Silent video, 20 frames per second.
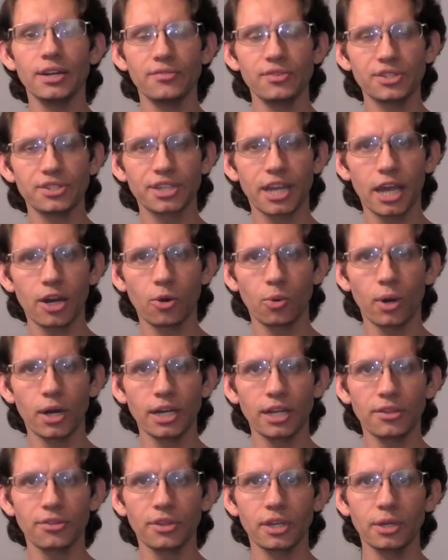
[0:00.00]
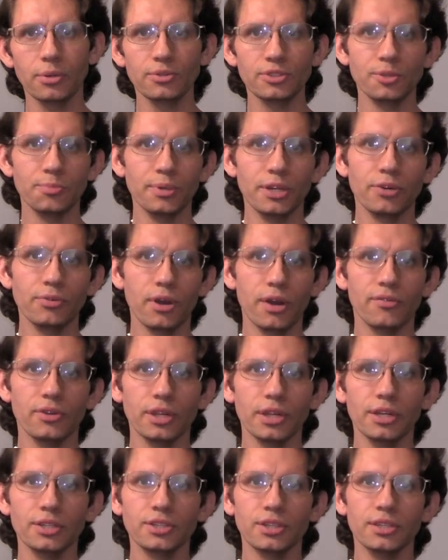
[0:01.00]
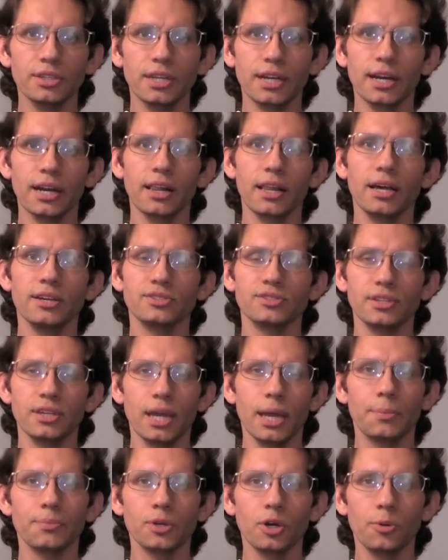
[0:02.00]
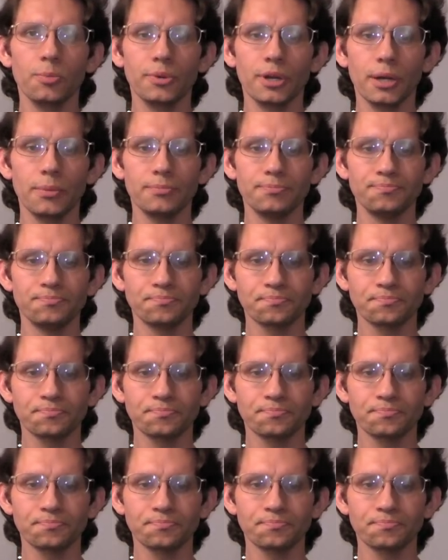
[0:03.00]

of the scatterwinding thing was a big revelation that it allows the amp to open up.